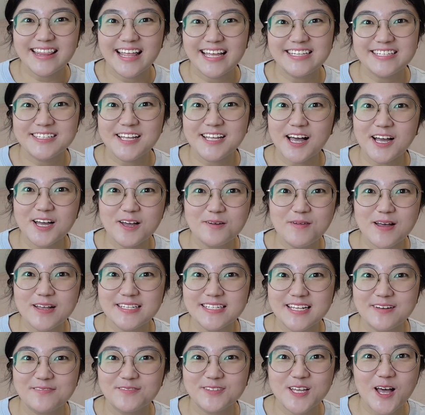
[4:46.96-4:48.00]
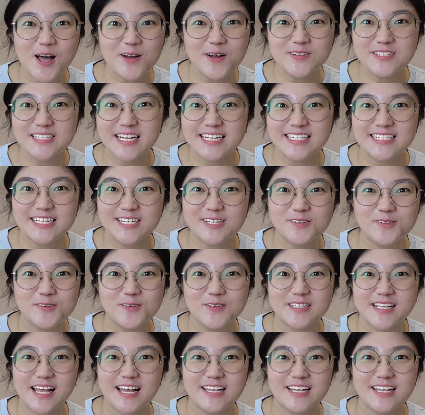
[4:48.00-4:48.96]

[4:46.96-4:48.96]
let's talk about some tone-changing rules